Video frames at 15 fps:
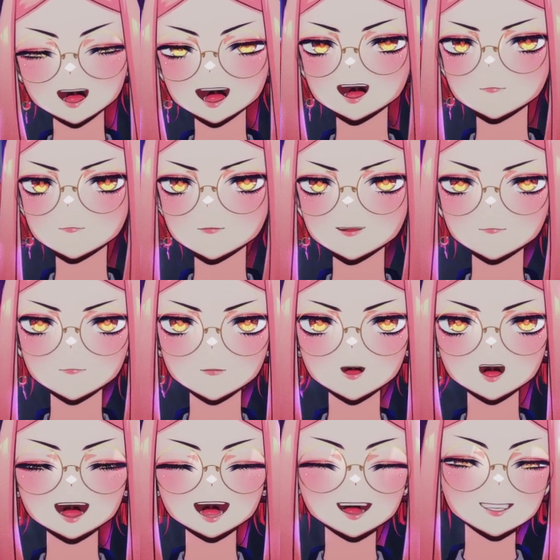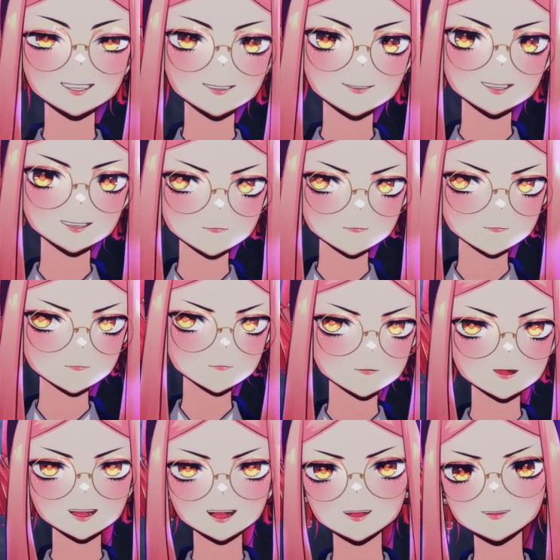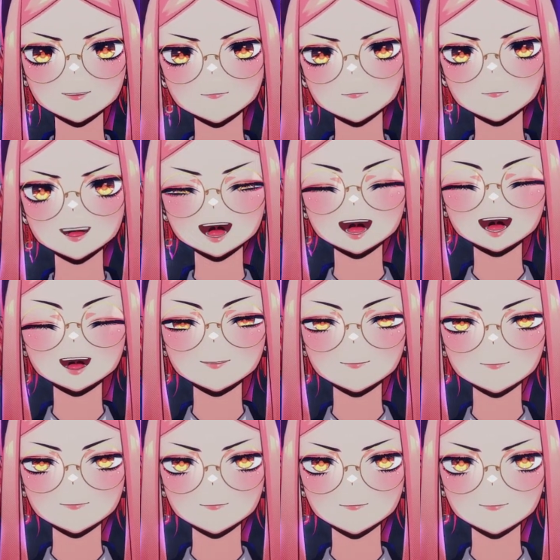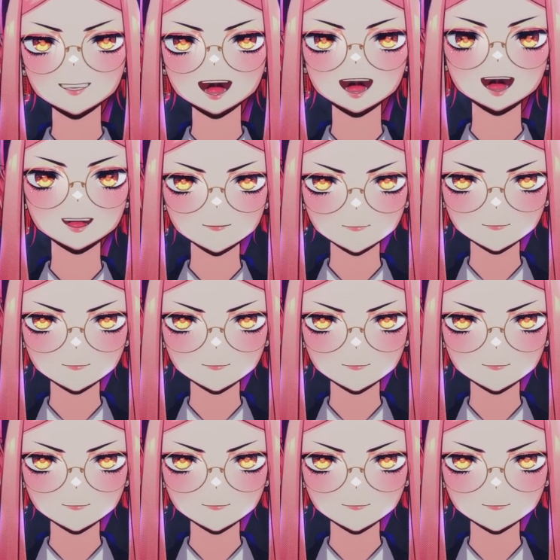people into the woods at night.